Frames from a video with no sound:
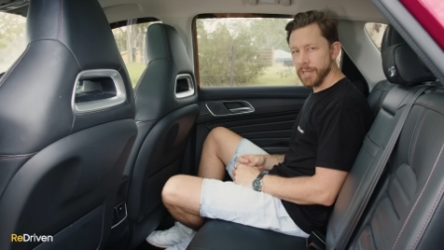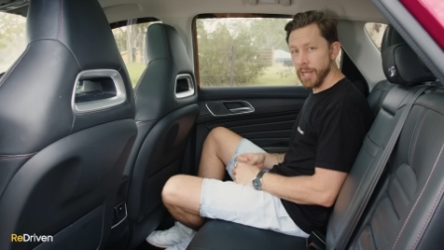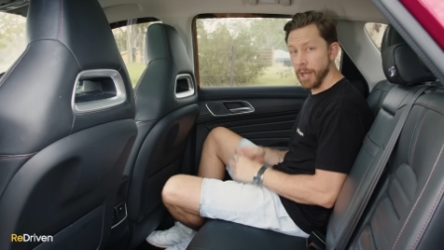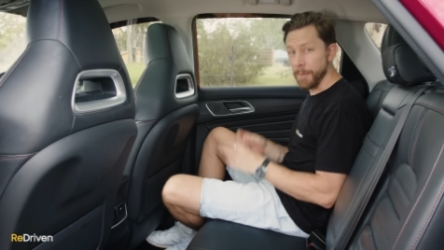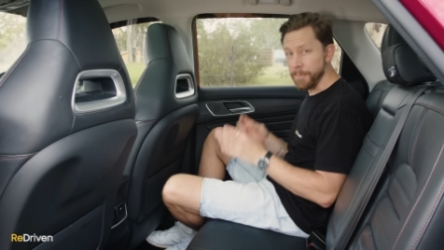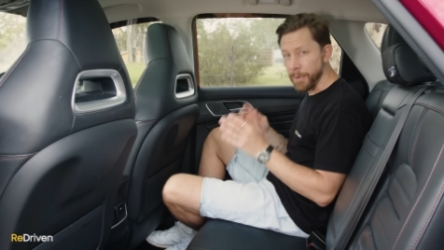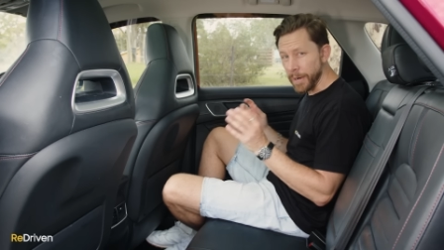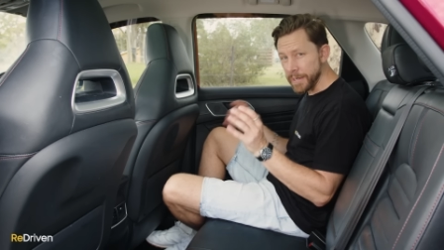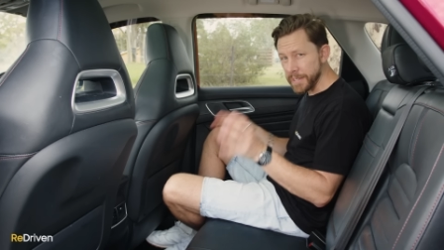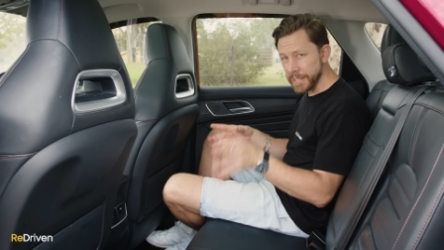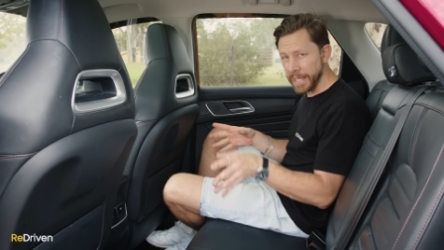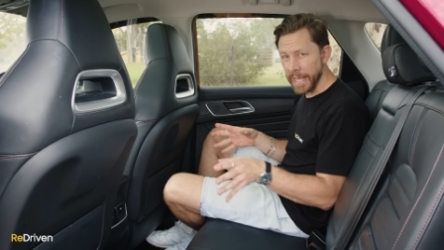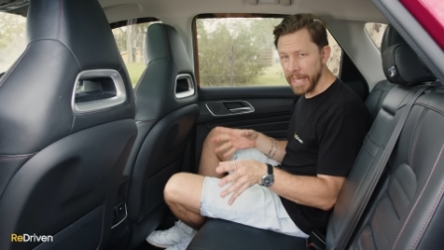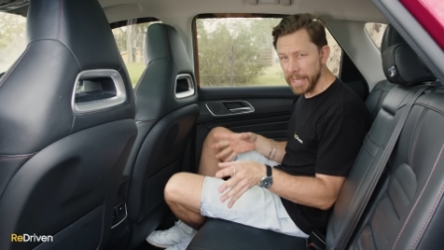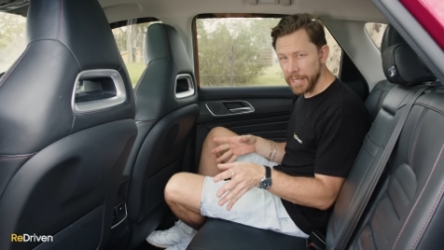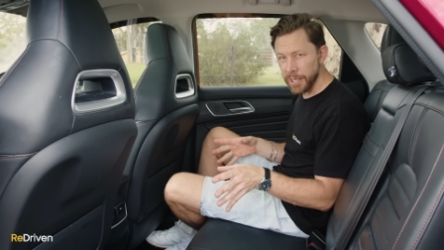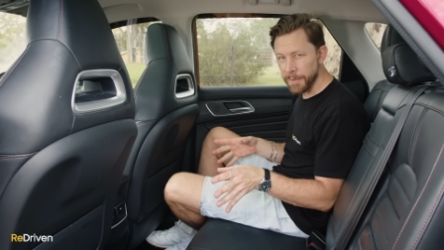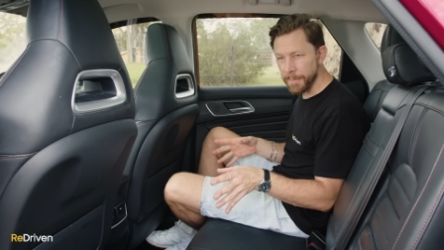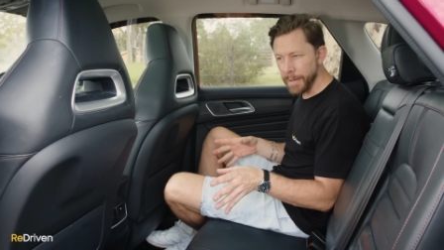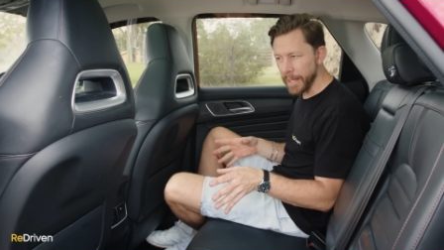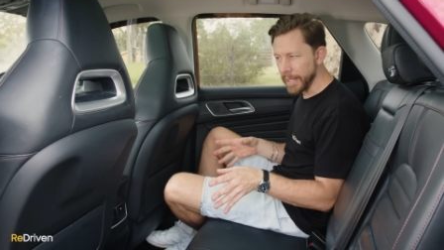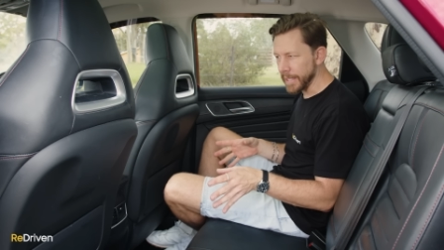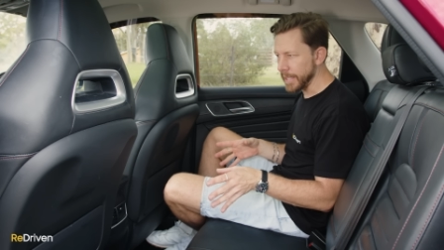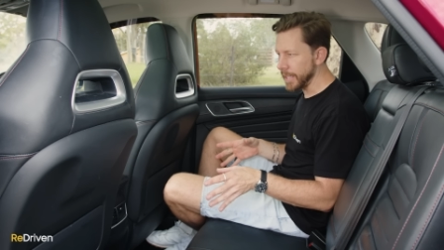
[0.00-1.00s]
Now
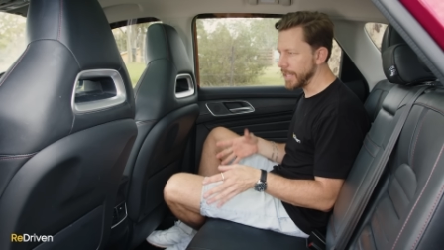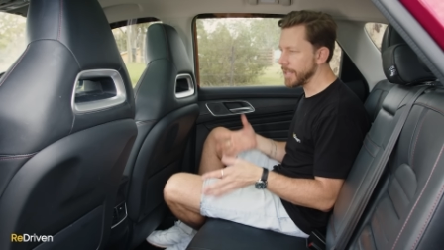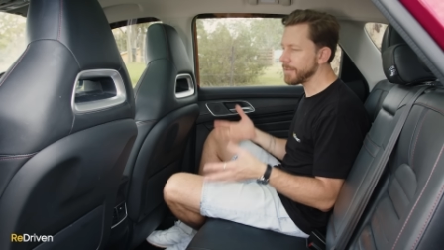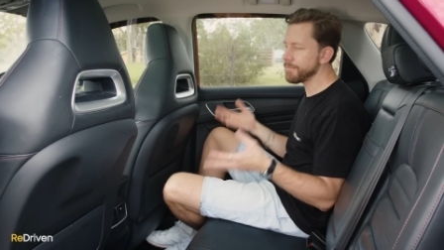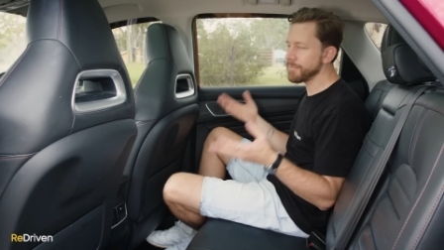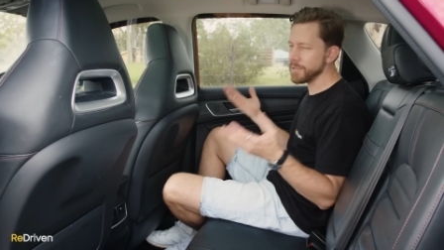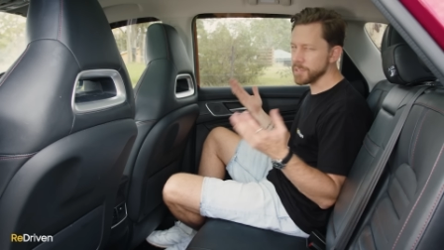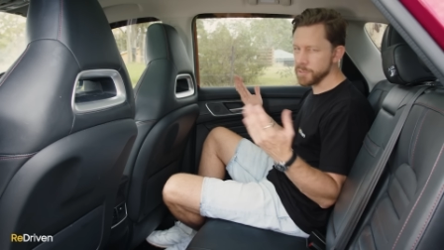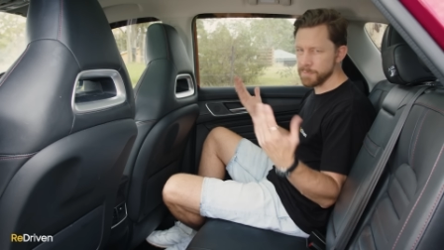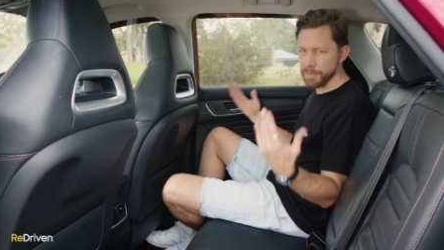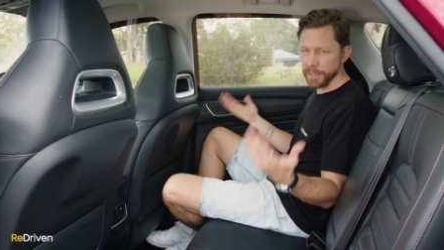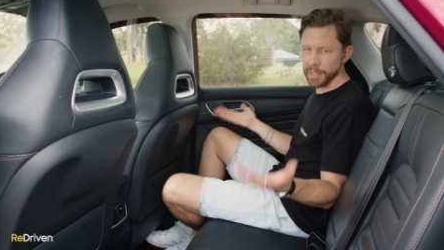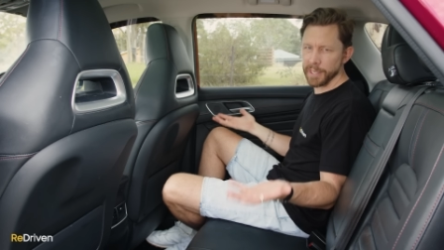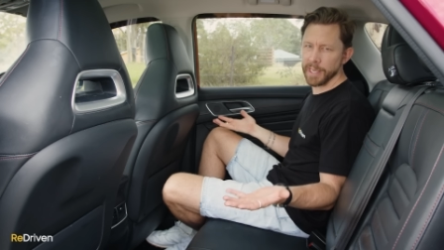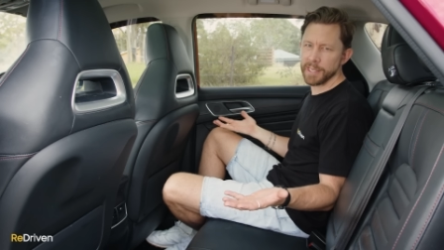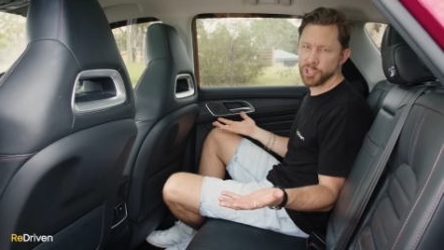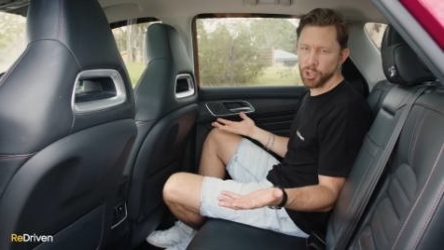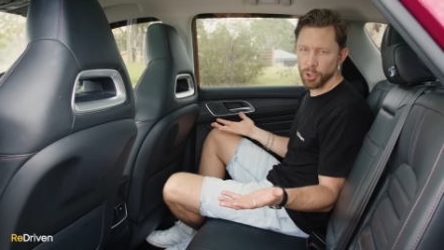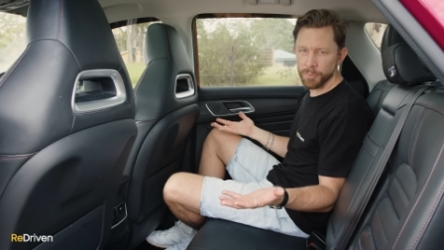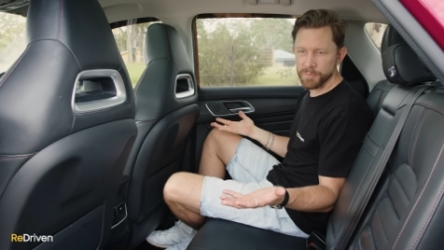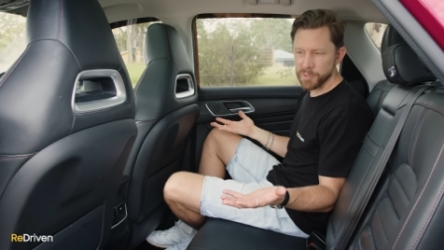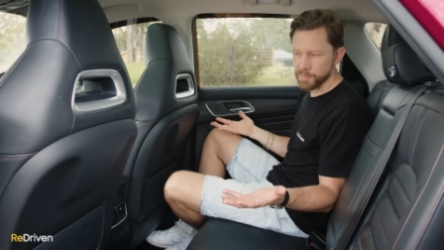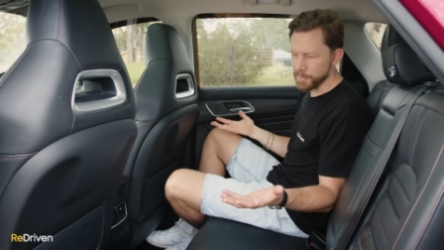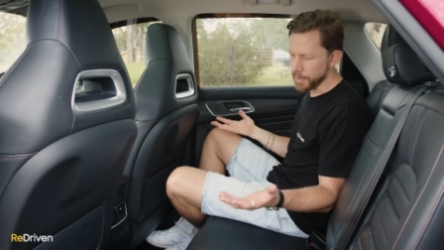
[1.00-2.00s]
practicality back here, this being a
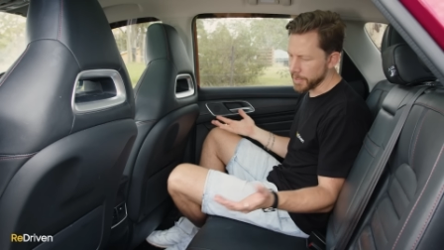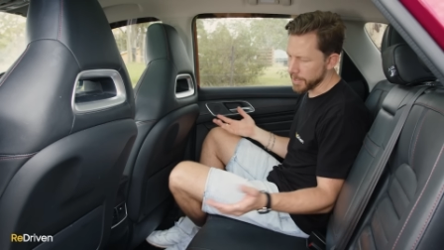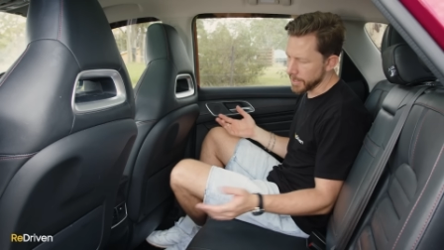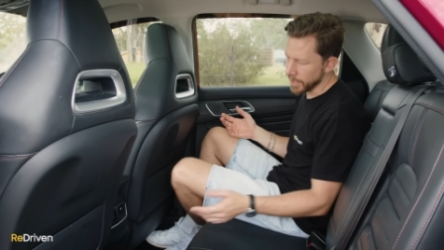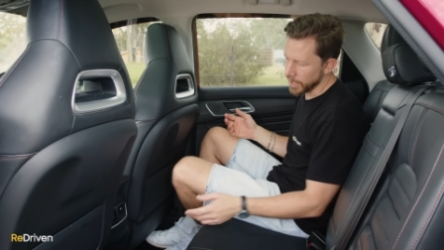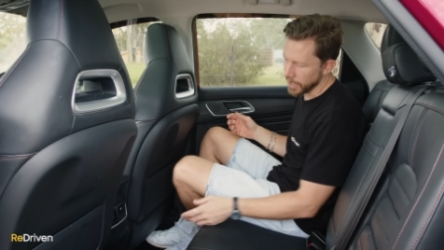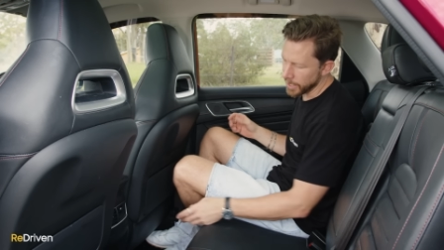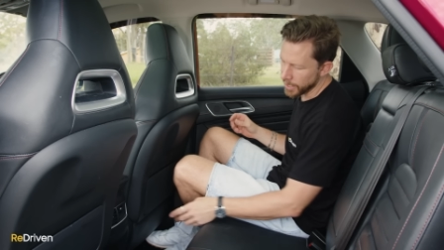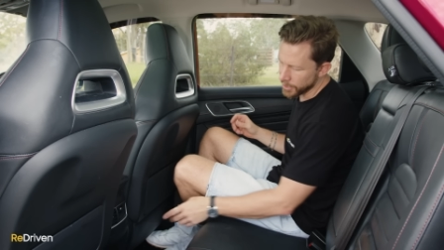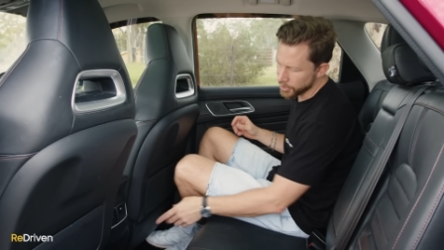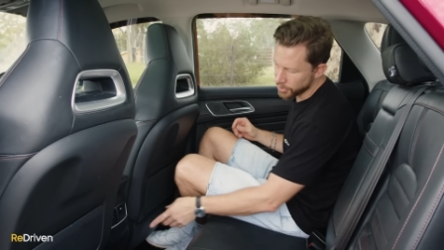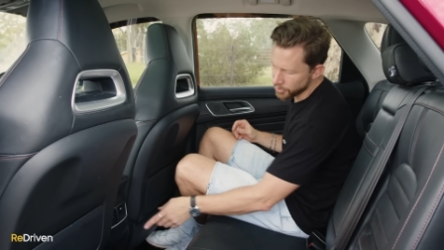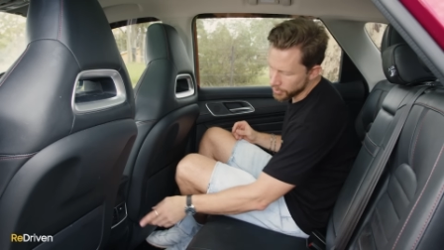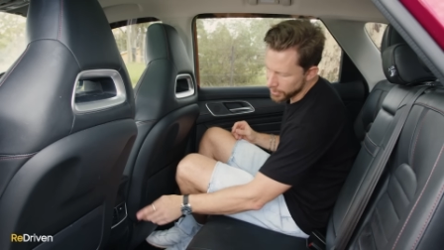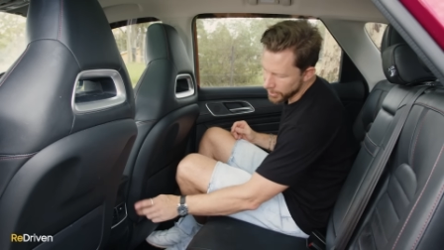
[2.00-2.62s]
top spec car, you